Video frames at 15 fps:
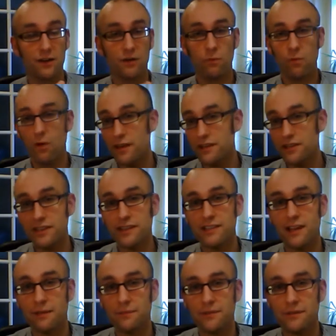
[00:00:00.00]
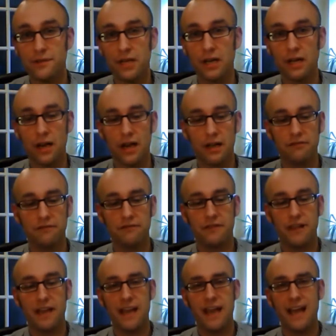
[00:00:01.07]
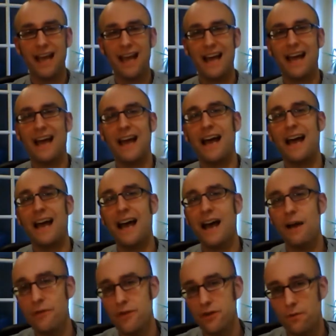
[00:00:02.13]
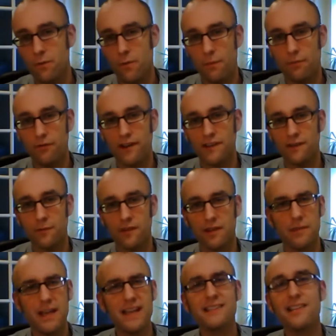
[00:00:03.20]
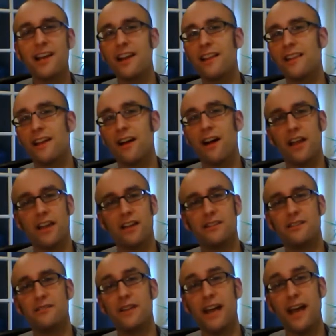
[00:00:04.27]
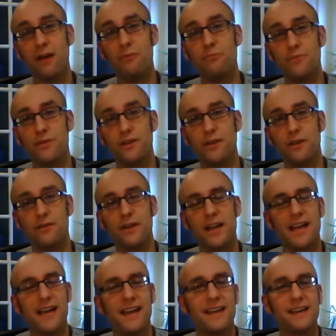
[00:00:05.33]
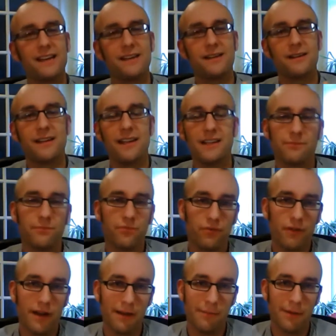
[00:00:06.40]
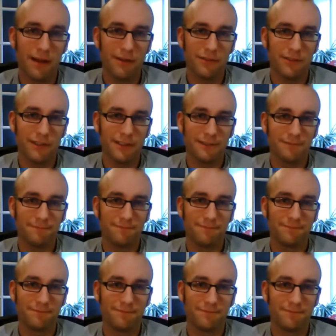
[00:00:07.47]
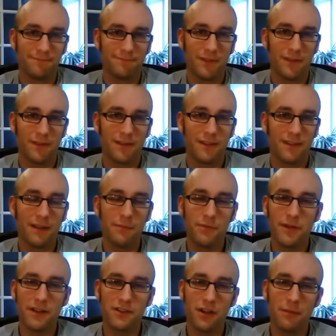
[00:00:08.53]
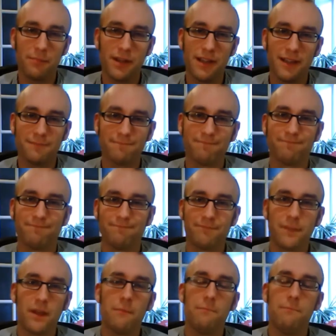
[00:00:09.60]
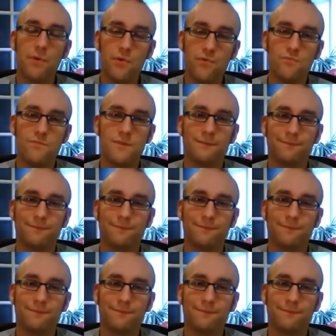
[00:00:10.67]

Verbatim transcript: What is Jesus up to in your life? How are you cooperating with him? Is there anything I can do to help you? Let's pray about it. WHIP. Boom.